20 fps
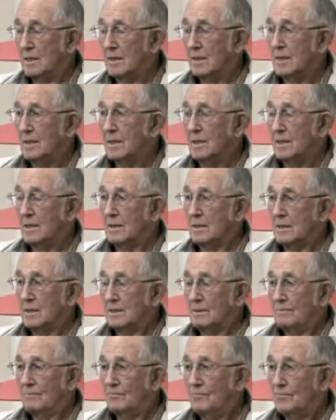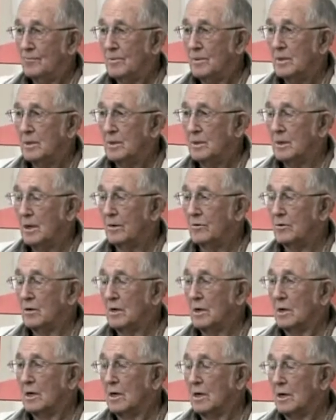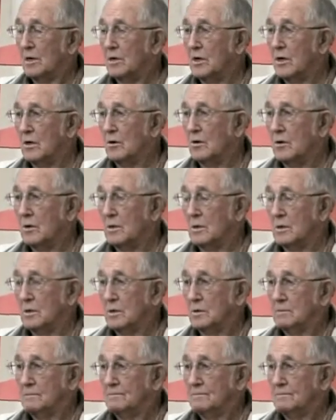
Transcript: and uh, I've done a lot of deer hunting.